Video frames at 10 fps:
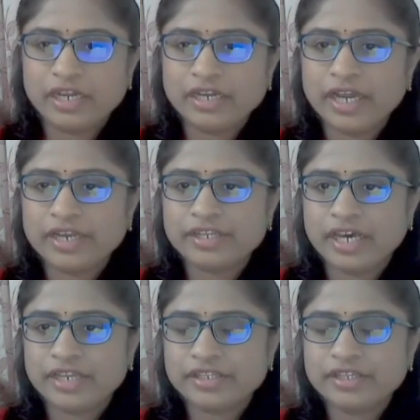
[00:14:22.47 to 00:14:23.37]
and
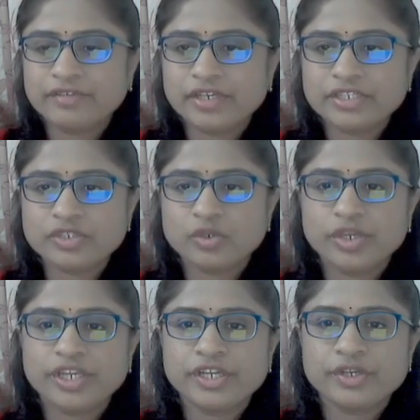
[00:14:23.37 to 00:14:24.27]
the another one is
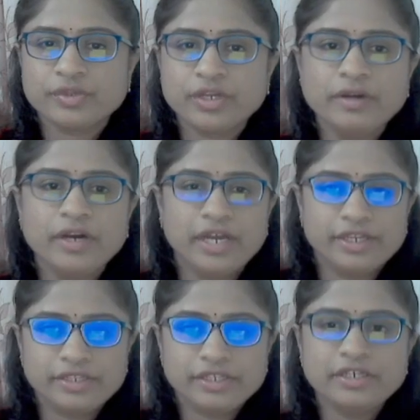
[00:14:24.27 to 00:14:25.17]
going into the
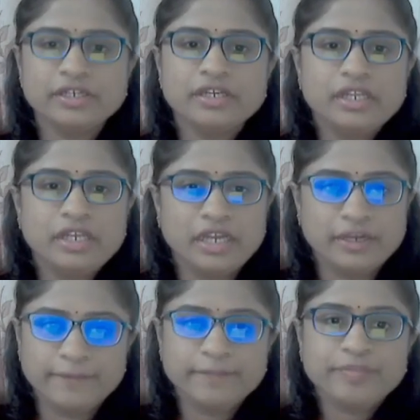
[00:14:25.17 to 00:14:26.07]
another
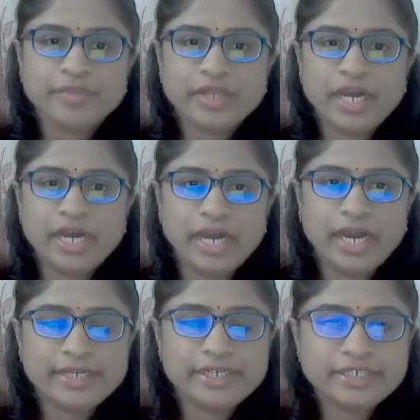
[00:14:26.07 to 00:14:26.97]
lung.
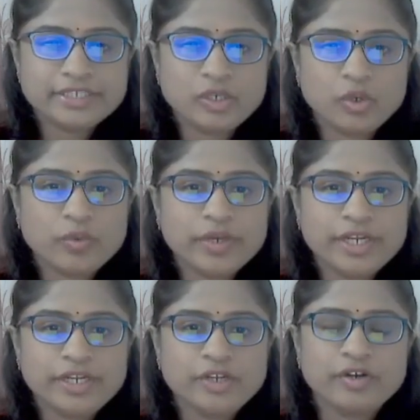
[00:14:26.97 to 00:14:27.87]
At its lower
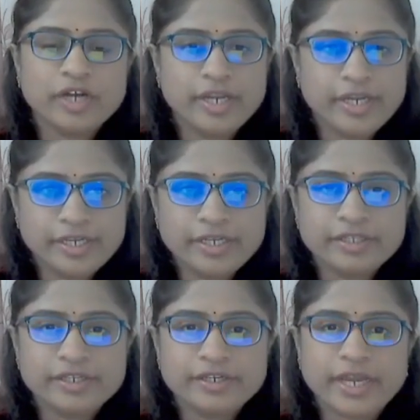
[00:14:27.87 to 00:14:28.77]
end,
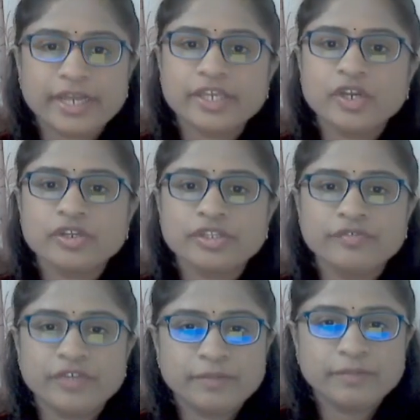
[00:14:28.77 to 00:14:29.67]
the trachea or
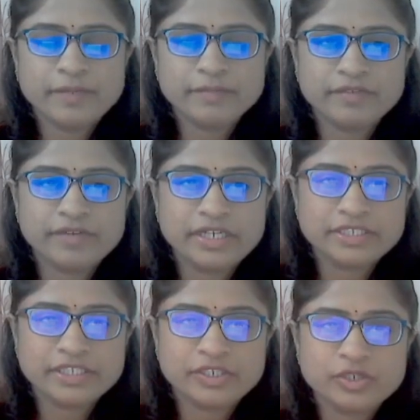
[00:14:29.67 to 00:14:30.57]
the windpipe
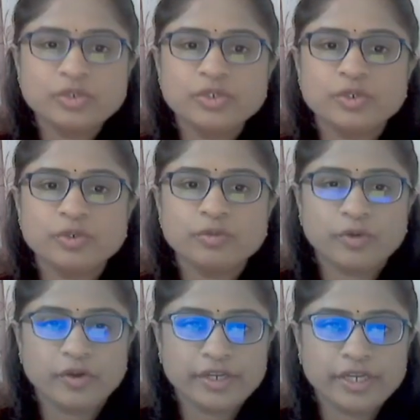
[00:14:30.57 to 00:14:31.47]
divides into two
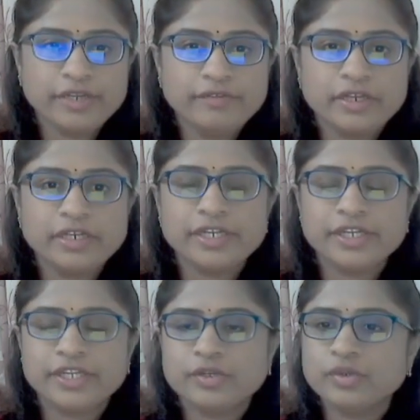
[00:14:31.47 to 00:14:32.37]
bronchi, one
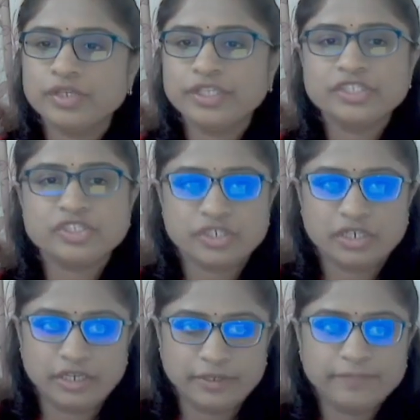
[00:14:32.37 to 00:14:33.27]
leading to each
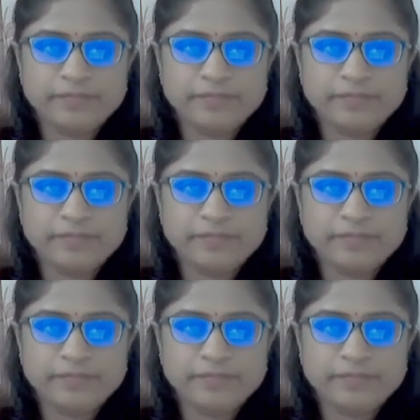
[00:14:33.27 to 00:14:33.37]
lung.